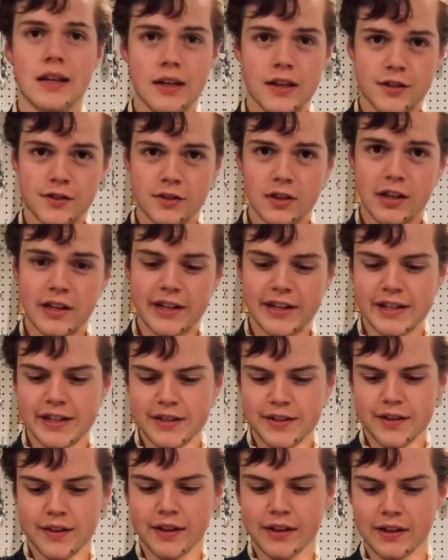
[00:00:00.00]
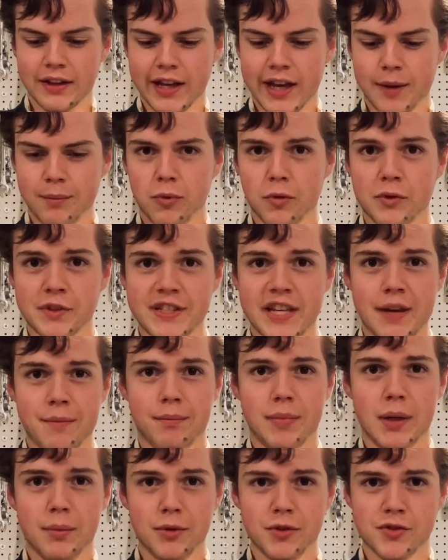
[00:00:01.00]
Slotted into the clamp was a
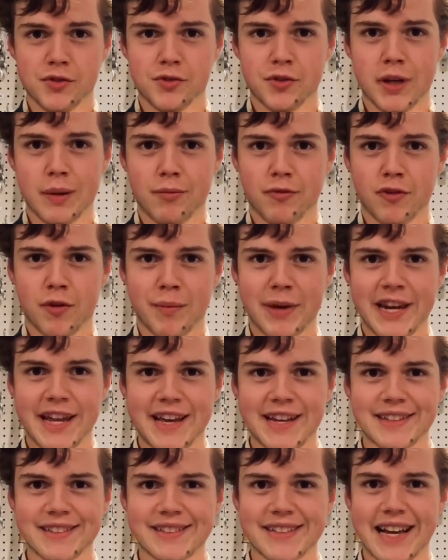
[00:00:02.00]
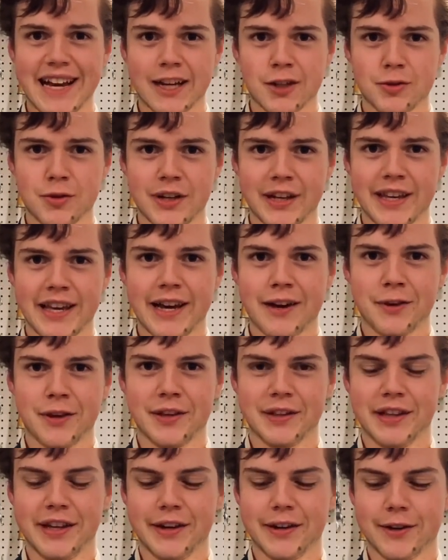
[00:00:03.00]
bubble strip from an Exactra
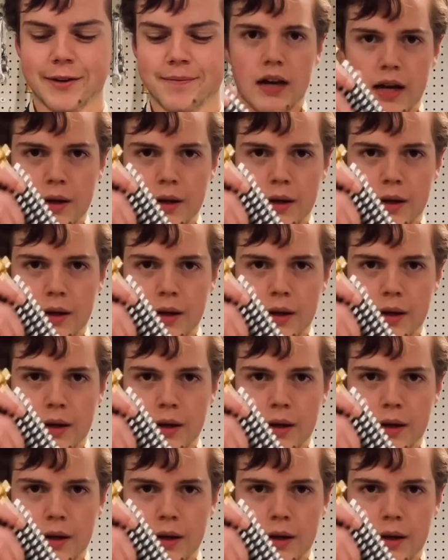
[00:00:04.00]
calculator. I